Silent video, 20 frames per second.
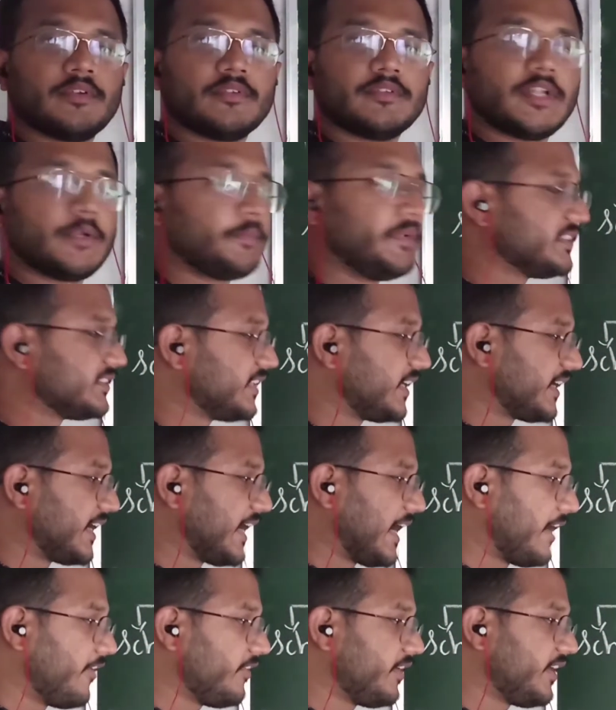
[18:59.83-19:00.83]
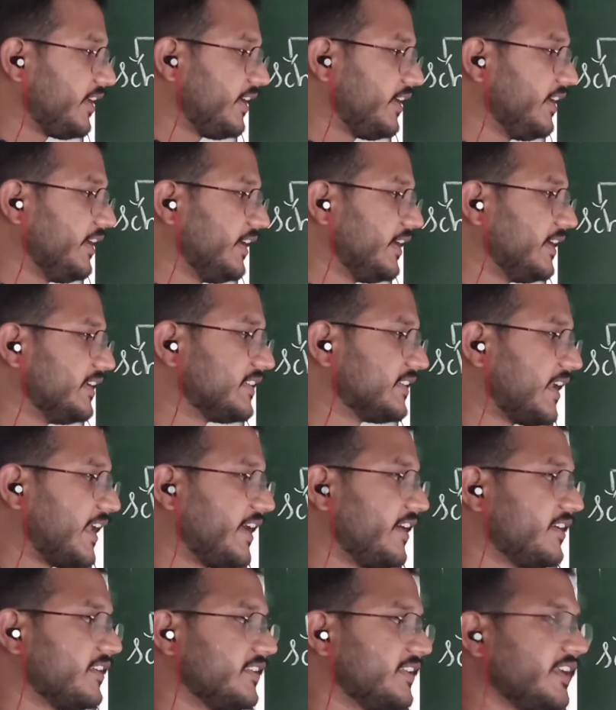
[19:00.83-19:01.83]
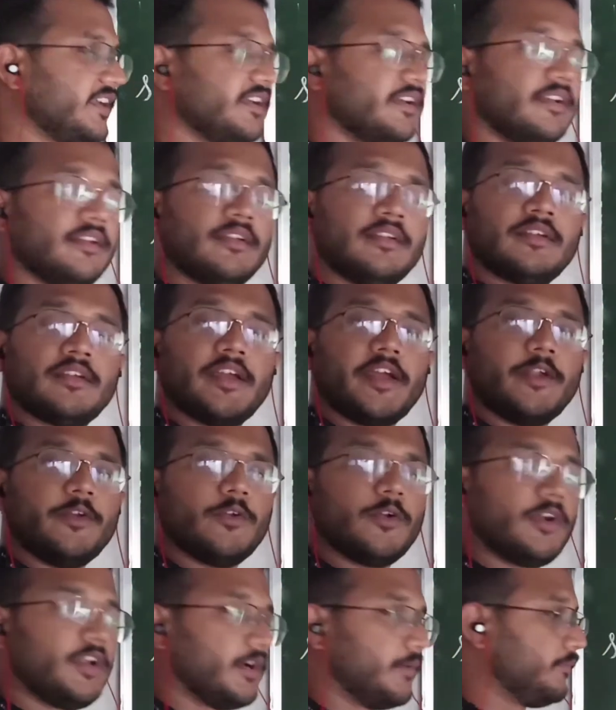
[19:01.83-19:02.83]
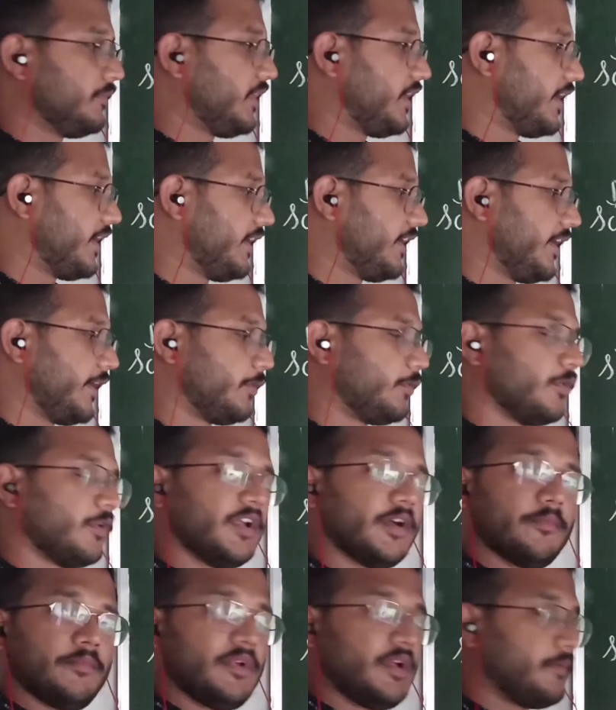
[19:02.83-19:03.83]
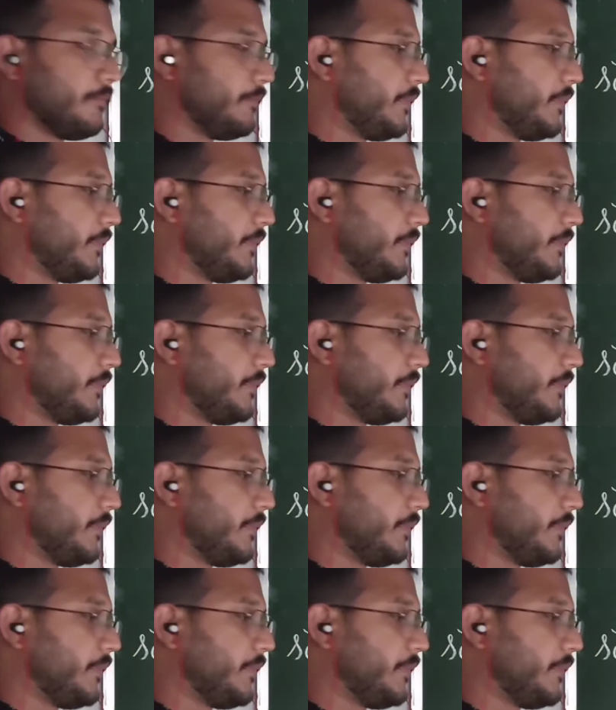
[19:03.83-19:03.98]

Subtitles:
That means the cavity lined the endoderm and ectoderm,